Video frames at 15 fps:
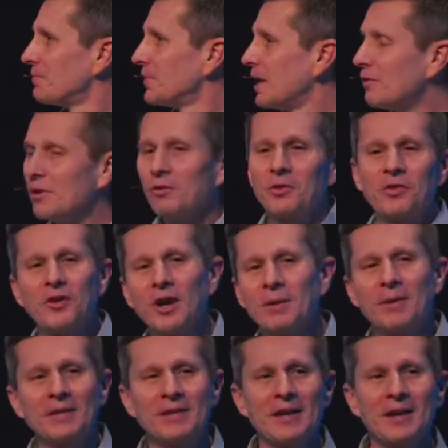Have you ever thought
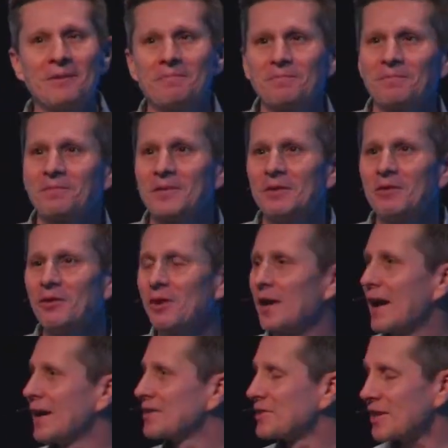about that? Have you ever
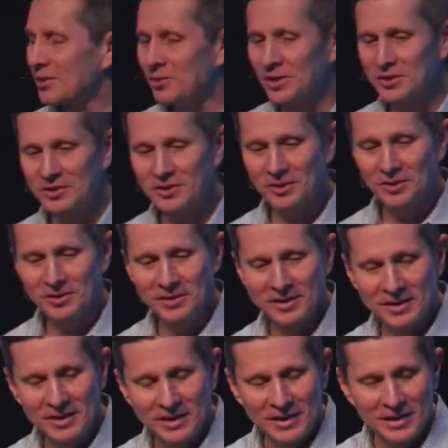asked that question or
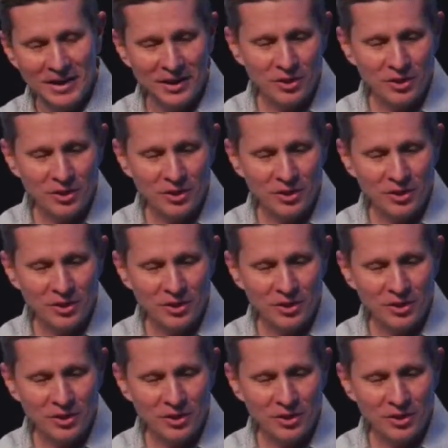kind of